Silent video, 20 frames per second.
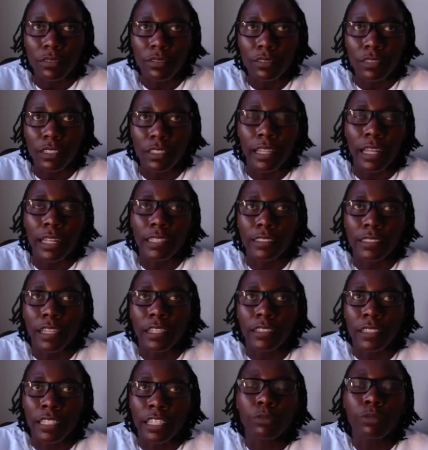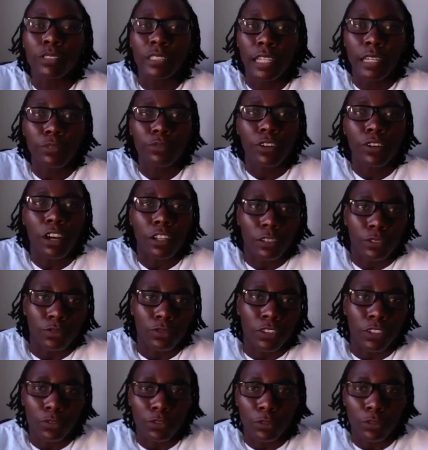And that's how he was that father
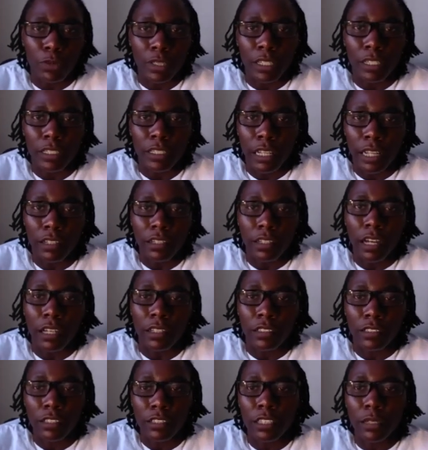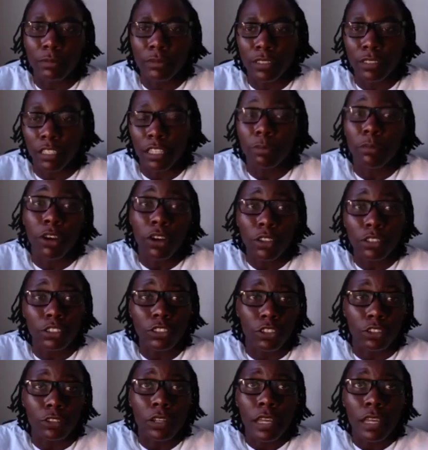figure for me. And I looked up to him
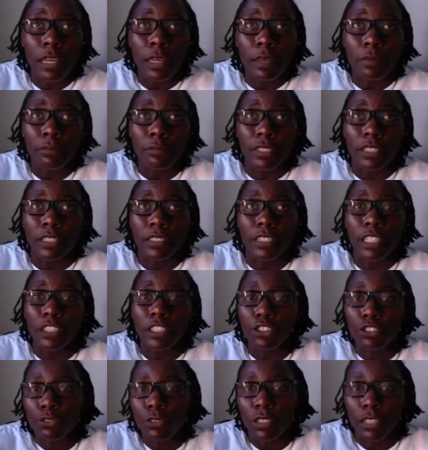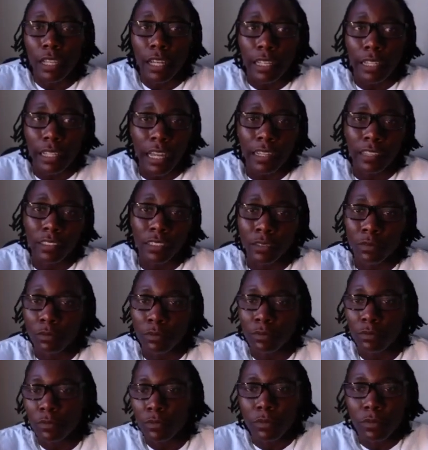also because he knew a lot.
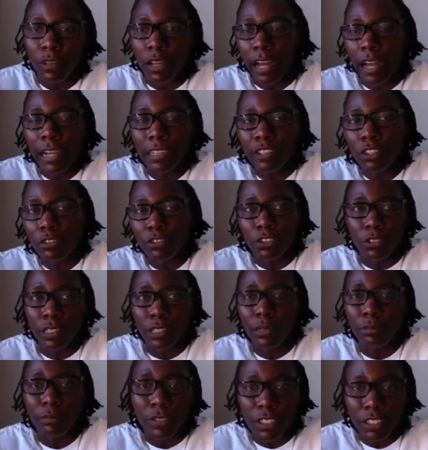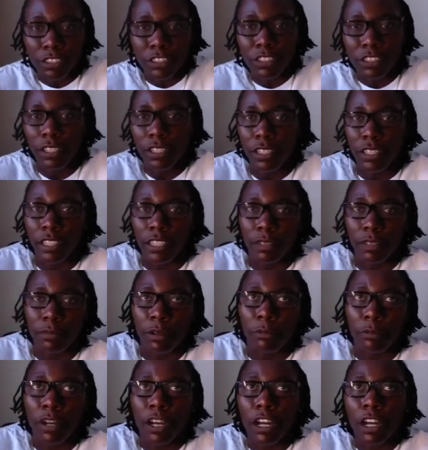I don't know that much. And my
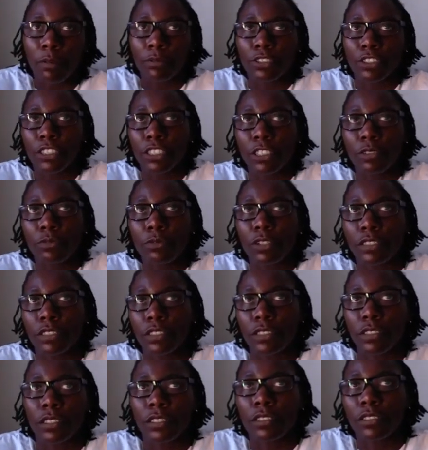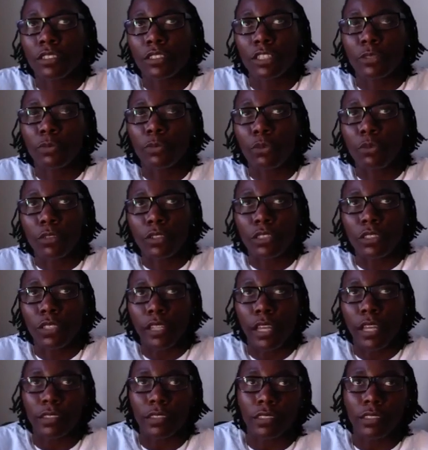mom, she wasn't into sports
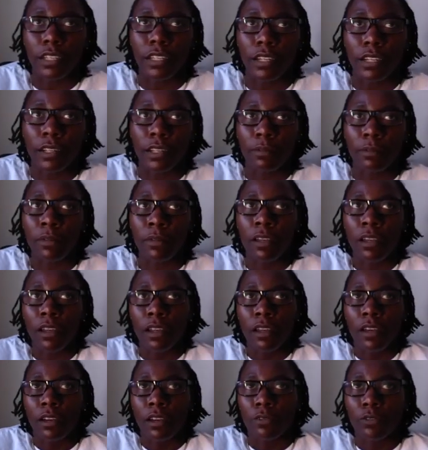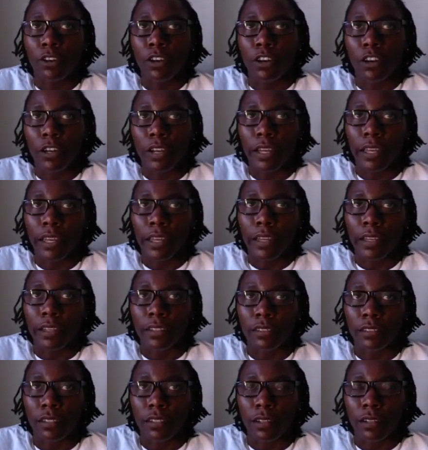at the time, far
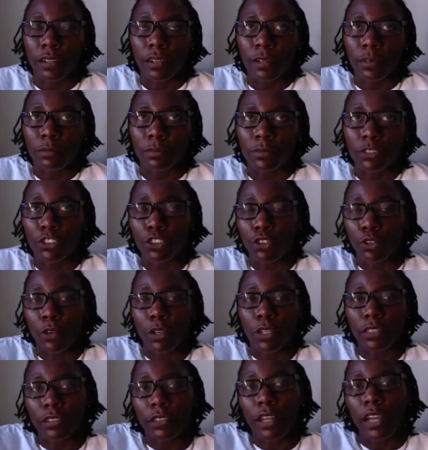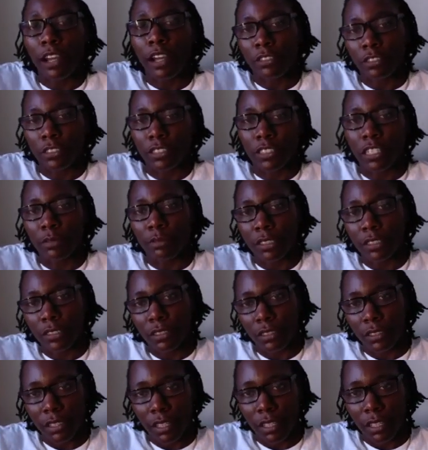as knowing how to get me to
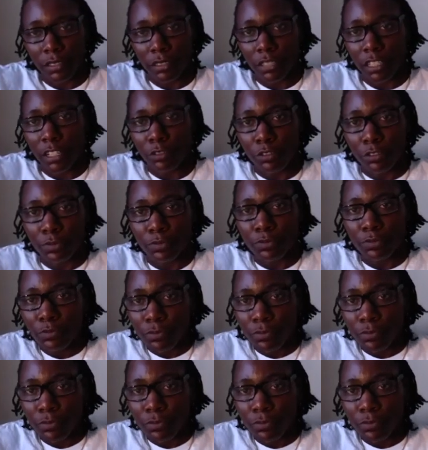the next level.